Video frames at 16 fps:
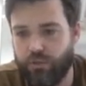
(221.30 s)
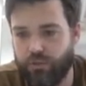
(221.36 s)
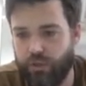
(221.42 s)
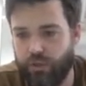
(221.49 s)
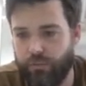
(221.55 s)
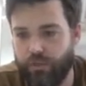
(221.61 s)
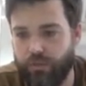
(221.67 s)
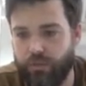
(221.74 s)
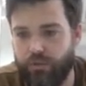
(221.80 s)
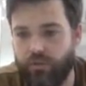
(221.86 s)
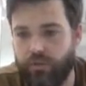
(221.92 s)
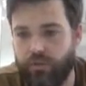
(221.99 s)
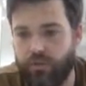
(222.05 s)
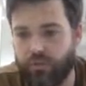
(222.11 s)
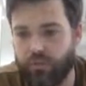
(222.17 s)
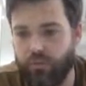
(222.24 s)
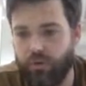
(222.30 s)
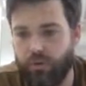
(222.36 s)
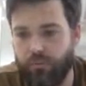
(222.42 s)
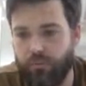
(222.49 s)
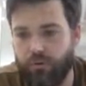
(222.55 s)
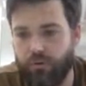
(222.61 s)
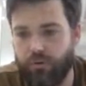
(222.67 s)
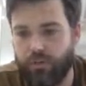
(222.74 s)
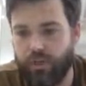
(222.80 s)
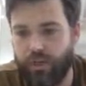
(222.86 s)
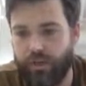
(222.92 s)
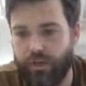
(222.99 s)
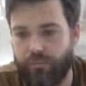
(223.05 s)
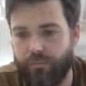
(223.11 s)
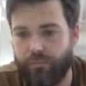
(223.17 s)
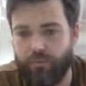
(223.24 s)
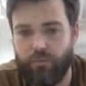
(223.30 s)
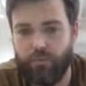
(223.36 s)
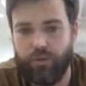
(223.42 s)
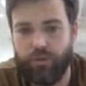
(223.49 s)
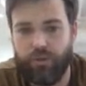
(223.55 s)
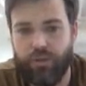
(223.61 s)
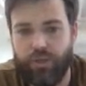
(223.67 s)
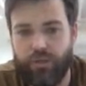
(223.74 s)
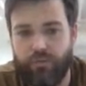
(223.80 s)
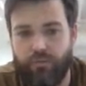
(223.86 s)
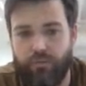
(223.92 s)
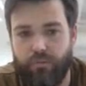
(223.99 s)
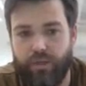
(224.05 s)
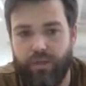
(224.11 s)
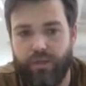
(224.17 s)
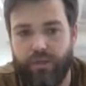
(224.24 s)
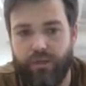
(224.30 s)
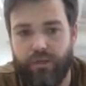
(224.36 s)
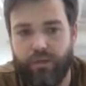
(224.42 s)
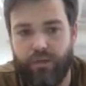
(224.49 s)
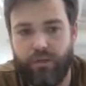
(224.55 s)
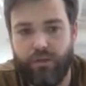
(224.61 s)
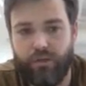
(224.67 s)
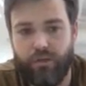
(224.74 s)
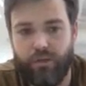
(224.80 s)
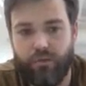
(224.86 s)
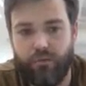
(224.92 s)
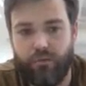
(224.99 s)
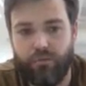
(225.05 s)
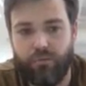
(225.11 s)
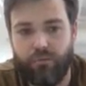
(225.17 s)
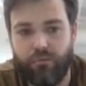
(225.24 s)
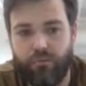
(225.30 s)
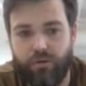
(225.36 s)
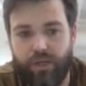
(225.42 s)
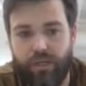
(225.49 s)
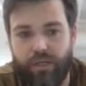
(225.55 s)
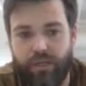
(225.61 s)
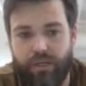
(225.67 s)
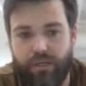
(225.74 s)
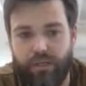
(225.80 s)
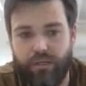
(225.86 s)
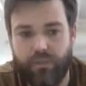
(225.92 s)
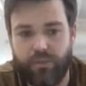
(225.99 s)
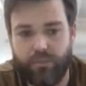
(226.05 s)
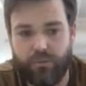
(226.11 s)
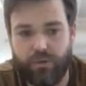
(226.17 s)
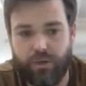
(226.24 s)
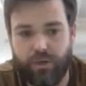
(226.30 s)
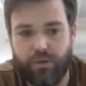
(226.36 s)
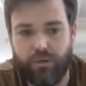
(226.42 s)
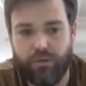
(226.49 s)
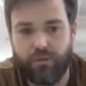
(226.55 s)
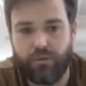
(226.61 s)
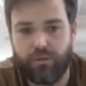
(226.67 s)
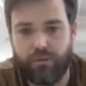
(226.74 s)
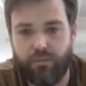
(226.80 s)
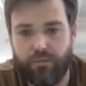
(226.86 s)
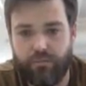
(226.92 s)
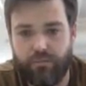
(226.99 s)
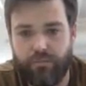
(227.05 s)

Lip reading: So I'm going to do this one more time with a when right key is pressed.